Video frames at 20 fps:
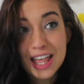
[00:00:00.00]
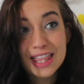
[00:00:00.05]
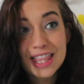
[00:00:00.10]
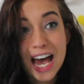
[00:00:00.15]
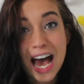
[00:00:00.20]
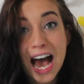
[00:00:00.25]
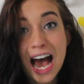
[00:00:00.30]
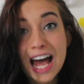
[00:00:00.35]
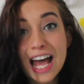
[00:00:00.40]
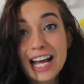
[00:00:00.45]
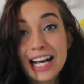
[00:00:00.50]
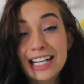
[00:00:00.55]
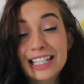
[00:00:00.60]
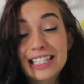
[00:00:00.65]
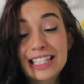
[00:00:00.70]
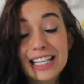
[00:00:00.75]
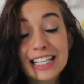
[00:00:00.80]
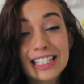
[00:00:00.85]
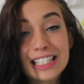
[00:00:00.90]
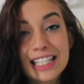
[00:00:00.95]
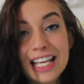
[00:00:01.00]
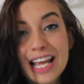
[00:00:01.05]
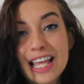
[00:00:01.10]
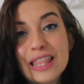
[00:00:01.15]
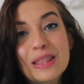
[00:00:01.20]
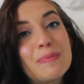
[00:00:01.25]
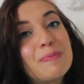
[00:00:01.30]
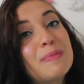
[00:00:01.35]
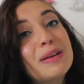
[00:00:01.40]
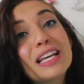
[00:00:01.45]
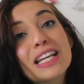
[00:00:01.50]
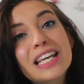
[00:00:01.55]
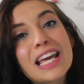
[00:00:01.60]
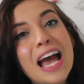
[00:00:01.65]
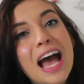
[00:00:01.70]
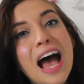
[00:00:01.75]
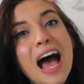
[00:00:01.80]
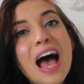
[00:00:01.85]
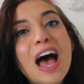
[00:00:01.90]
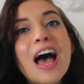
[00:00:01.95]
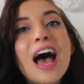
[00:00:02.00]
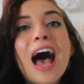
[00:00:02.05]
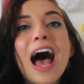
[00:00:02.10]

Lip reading: that exist in the media